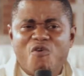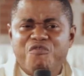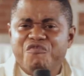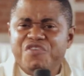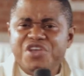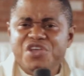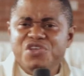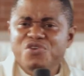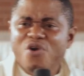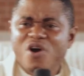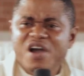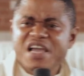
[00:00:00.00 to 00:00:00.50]

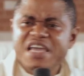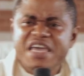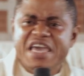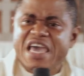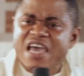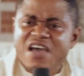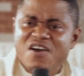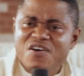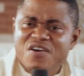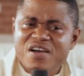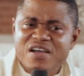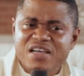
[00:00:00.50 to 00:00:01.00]
of a young
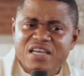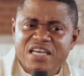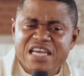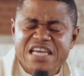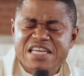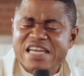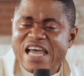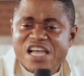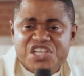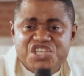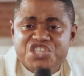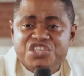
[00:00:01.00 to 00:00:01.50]
girl,
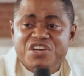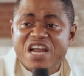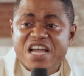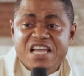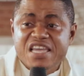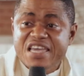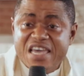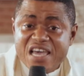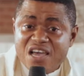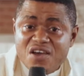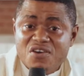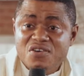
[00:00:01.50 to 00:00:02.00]
a
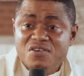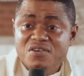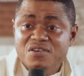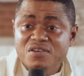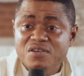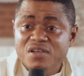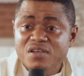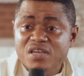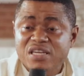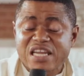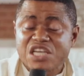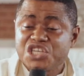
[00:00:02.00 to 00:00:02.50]
Nigerian girl,
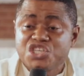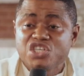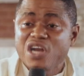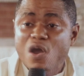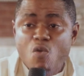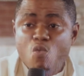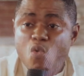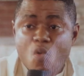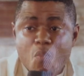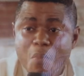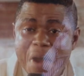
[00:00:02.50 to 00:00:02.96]
Nigerian